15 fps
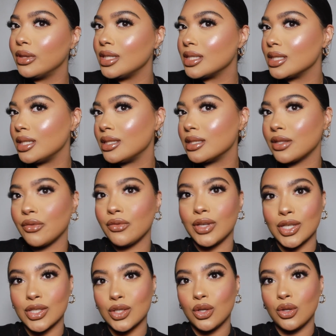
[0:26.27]
This is the
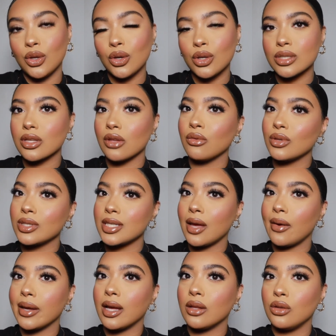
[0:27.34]
finished look, so if you want to see
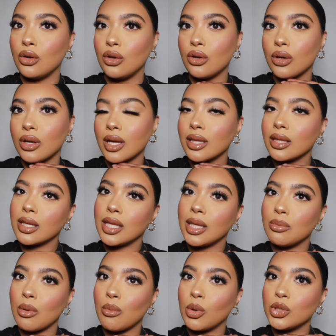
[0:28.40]
how I got the look, then
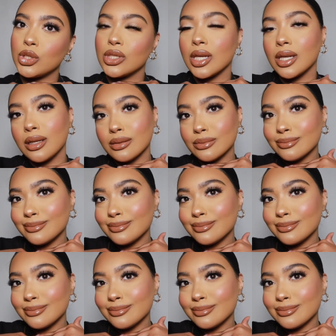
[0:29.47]
keep on watching.